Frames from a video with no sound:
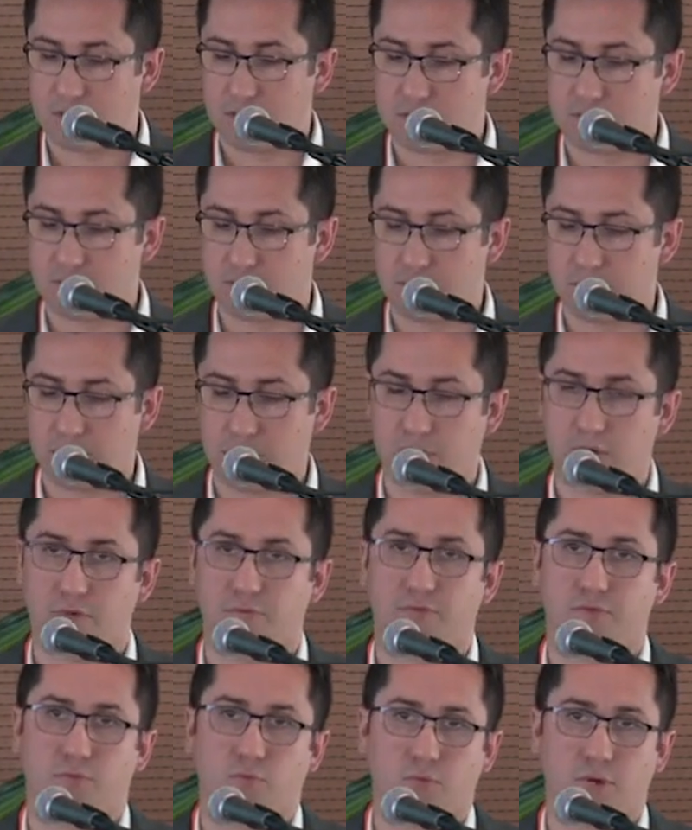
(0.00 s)
Should be
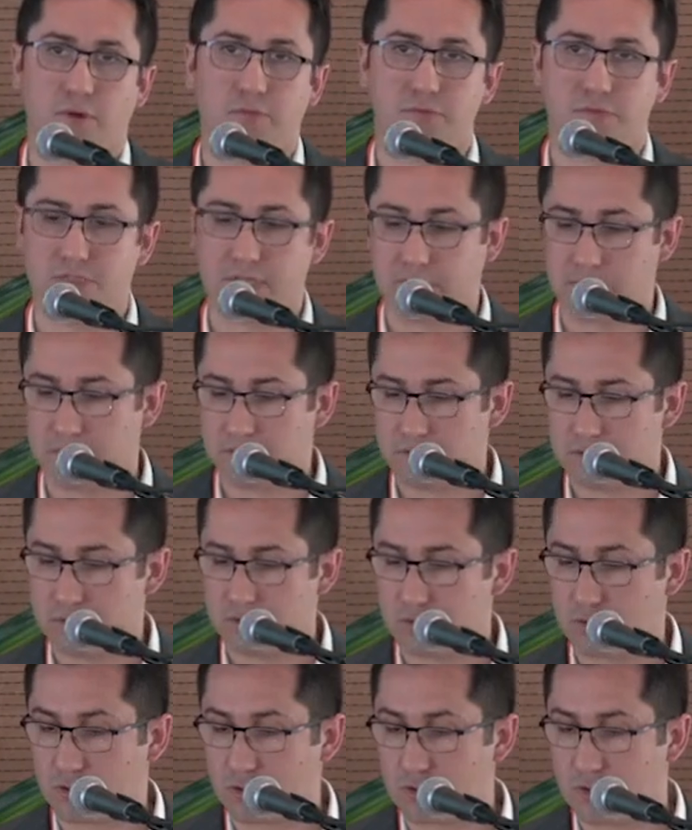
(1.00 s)
of Web Science
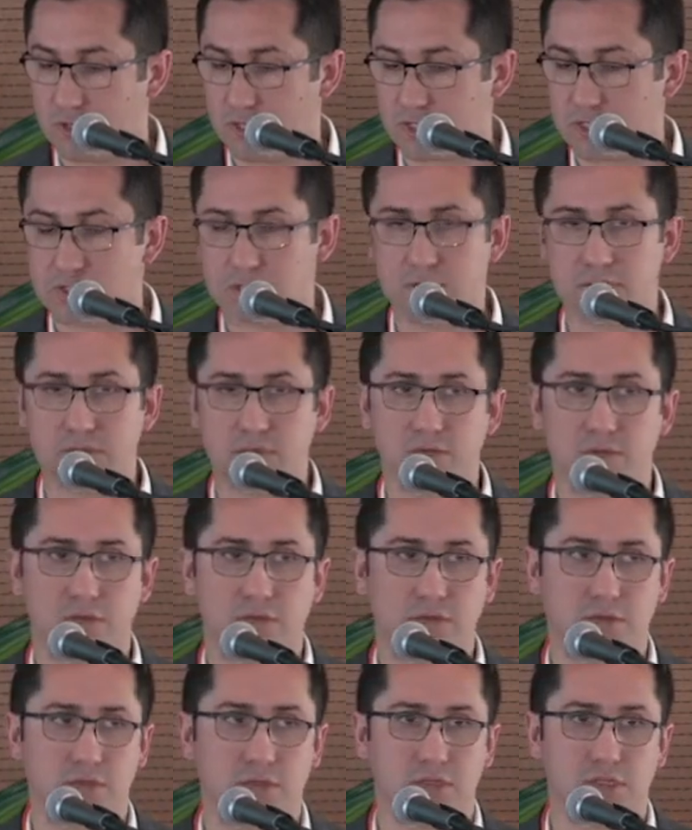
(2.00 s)
core collection,
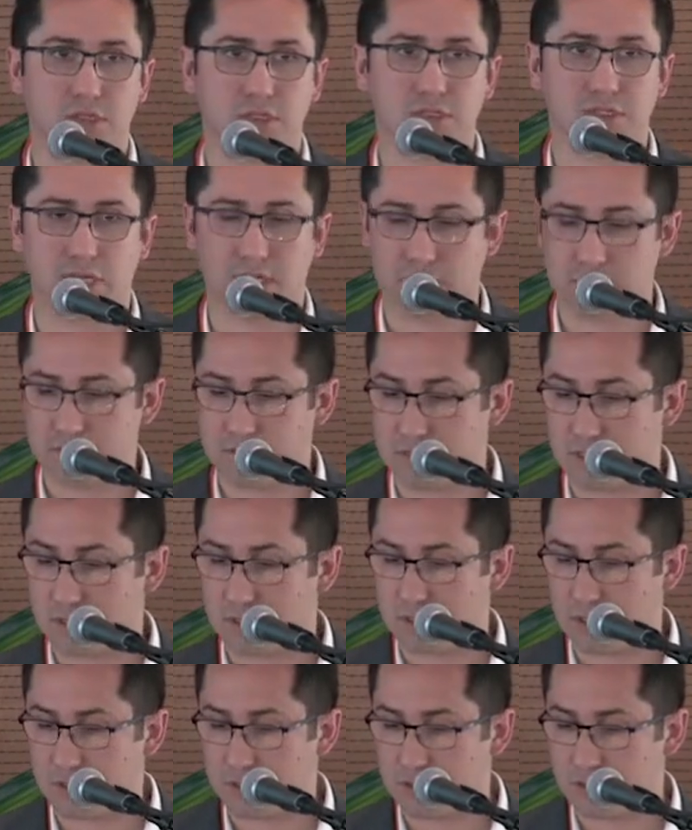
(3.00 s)
the Science
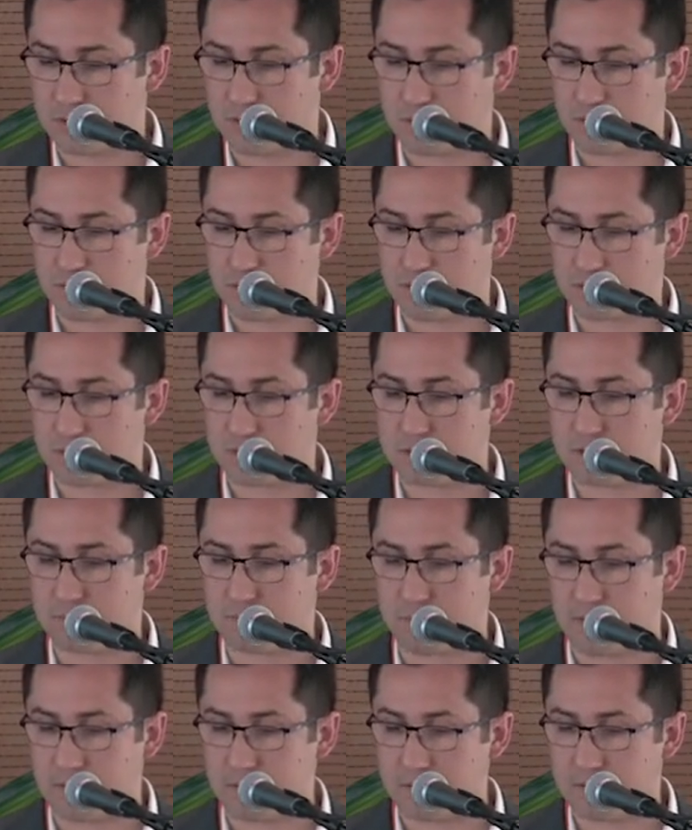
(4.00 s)
Citation Index
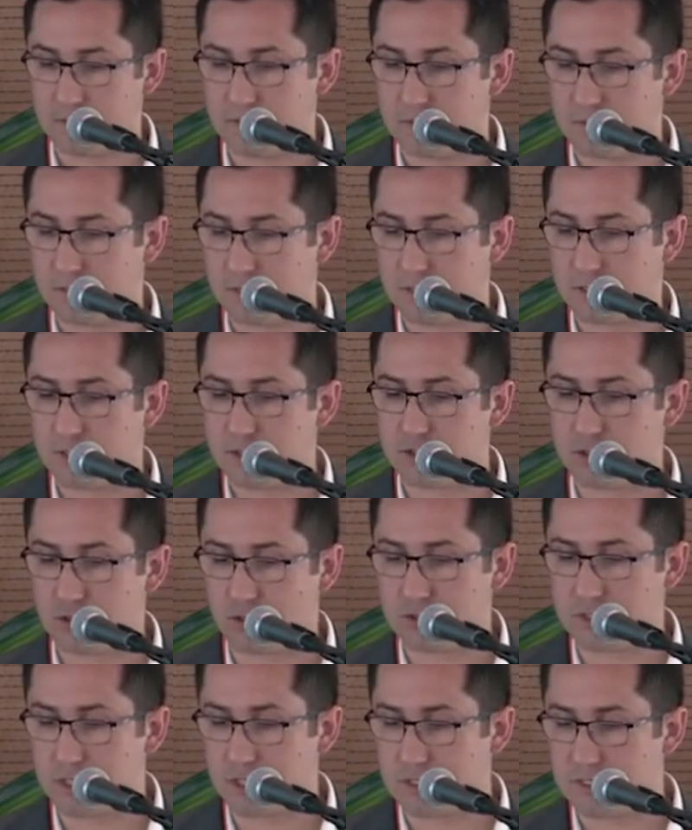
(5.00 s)
expanded, the
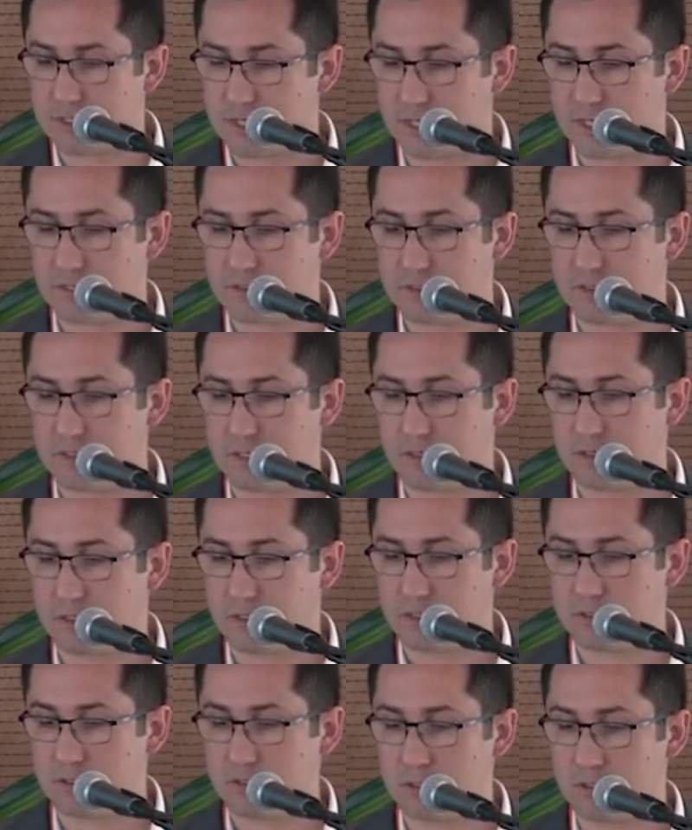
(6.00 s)
Social Science
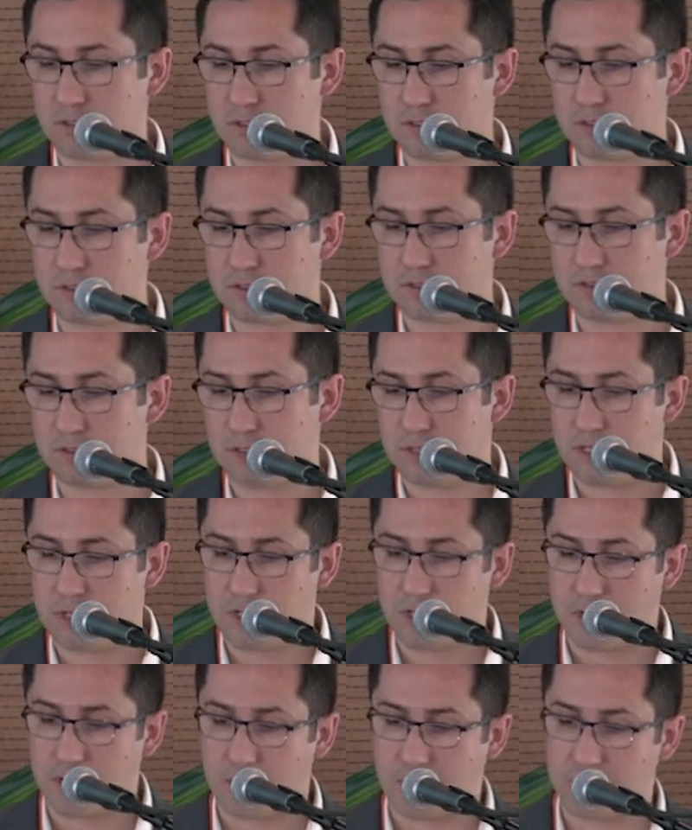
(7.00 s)
Citation Index,
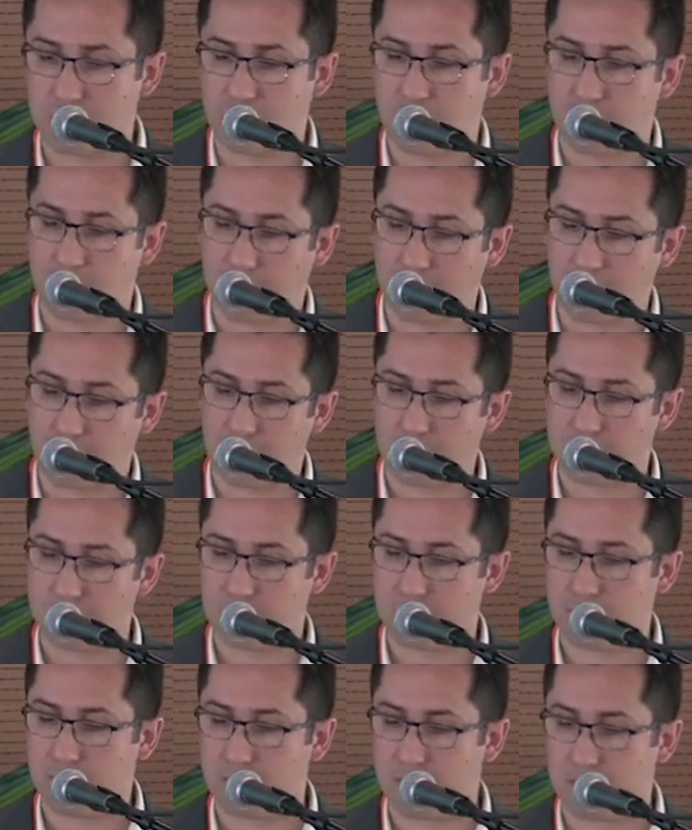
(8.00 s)
and the Art
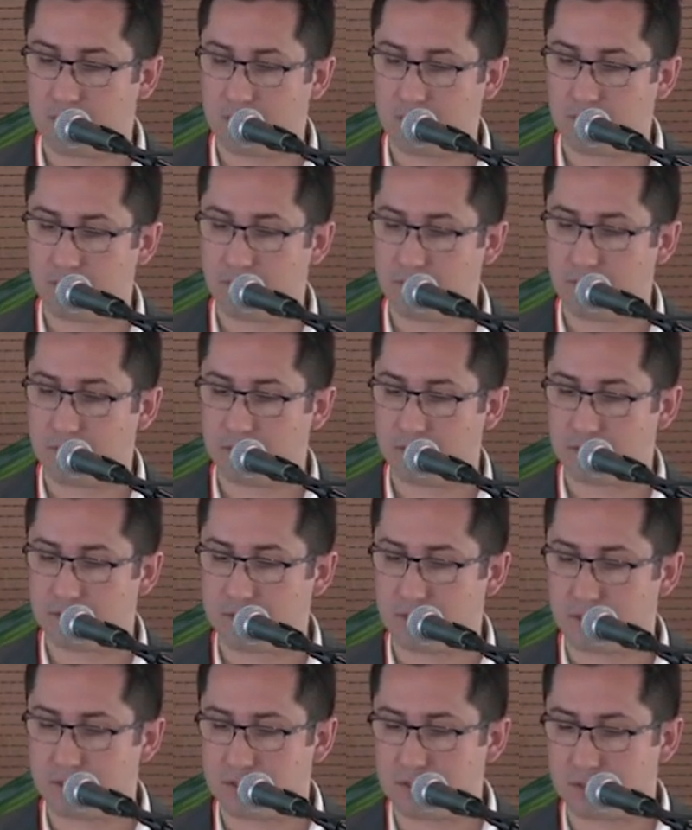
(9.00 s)
and Humanities
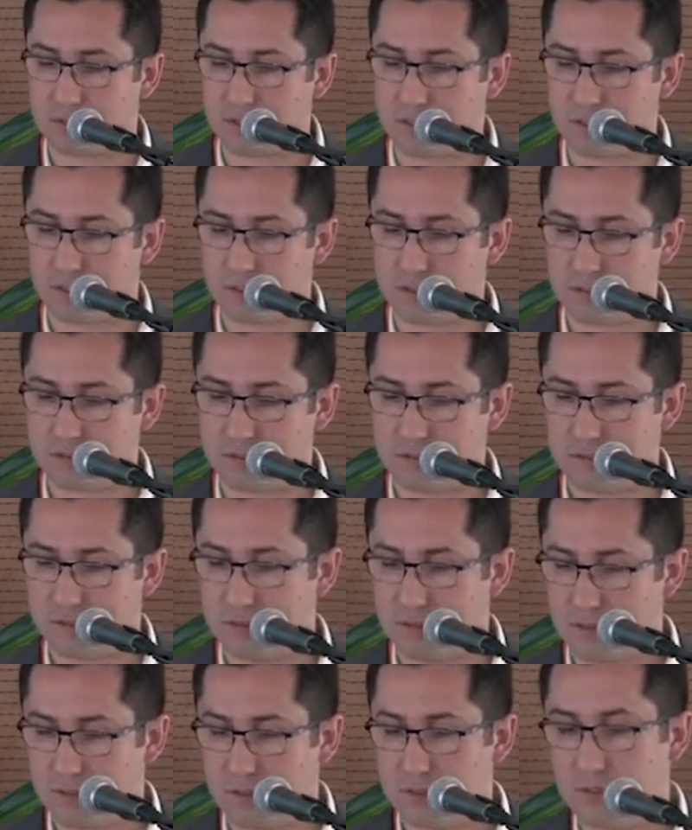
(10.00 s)
Citation Index.
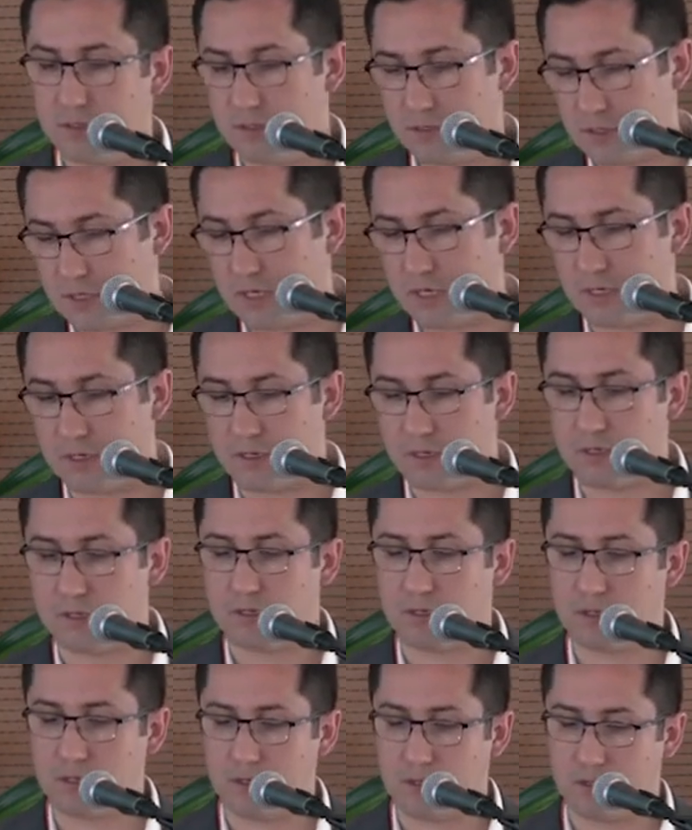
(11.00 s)
Yeah,
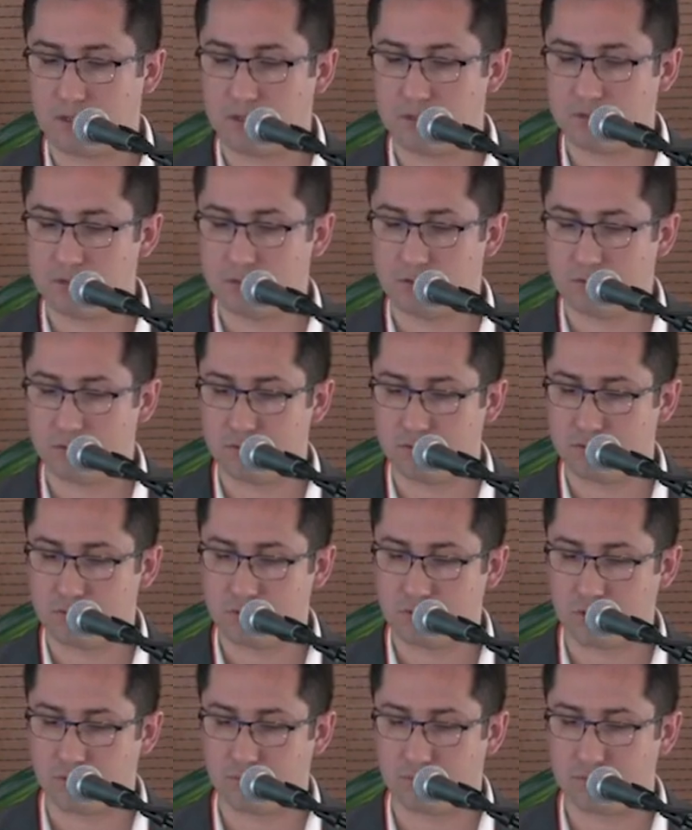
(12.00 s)
and also
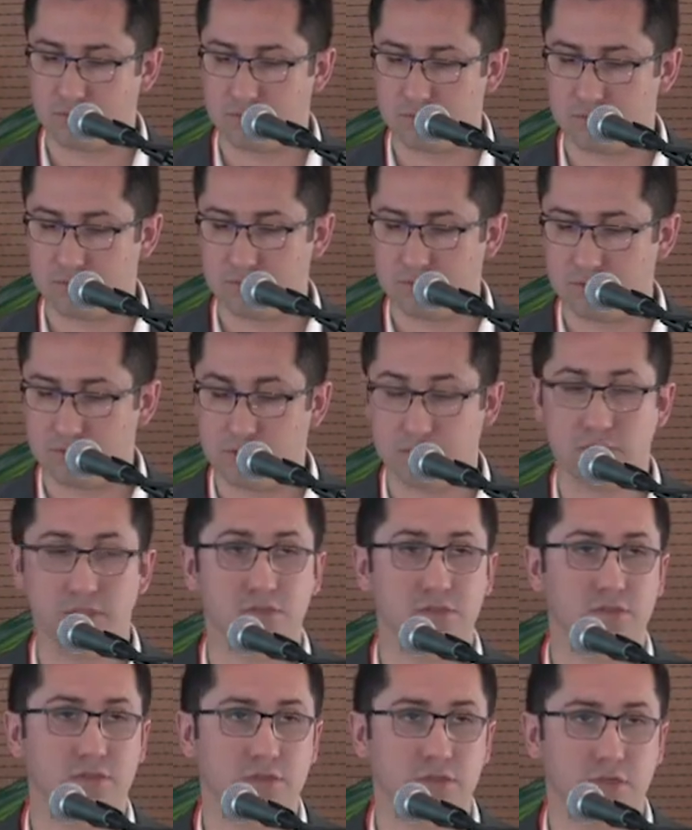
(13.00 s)
Scopus
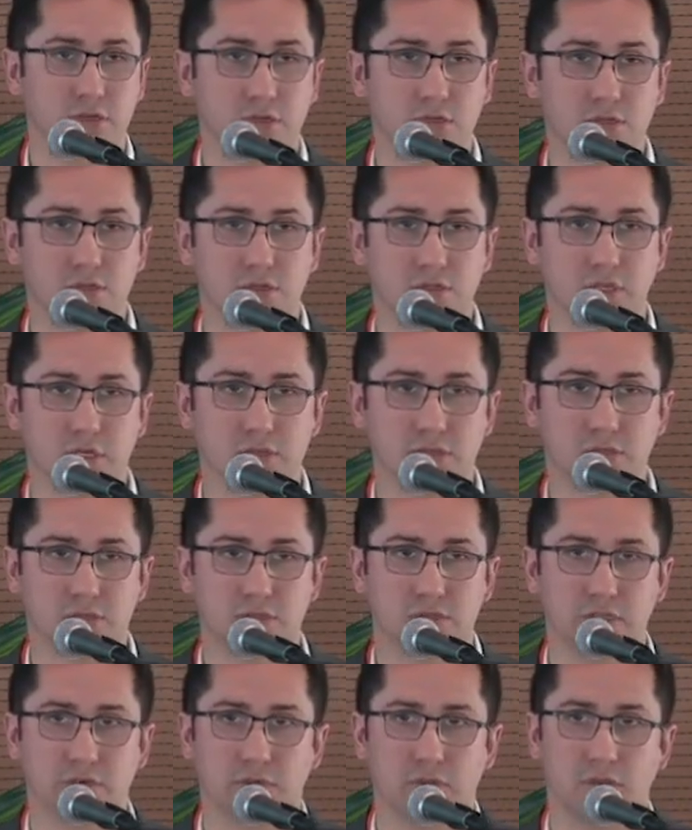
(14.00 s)
since
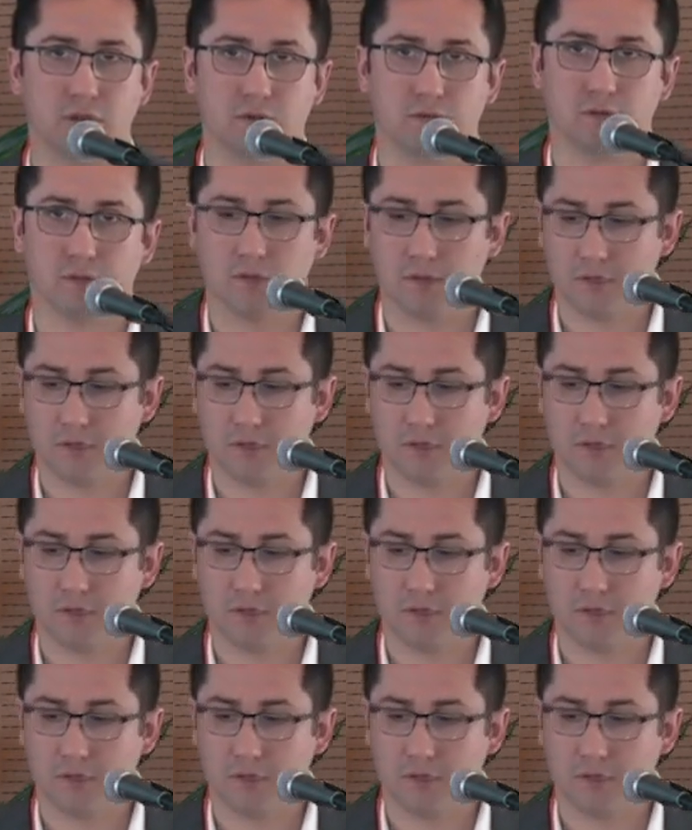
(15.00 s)
2017.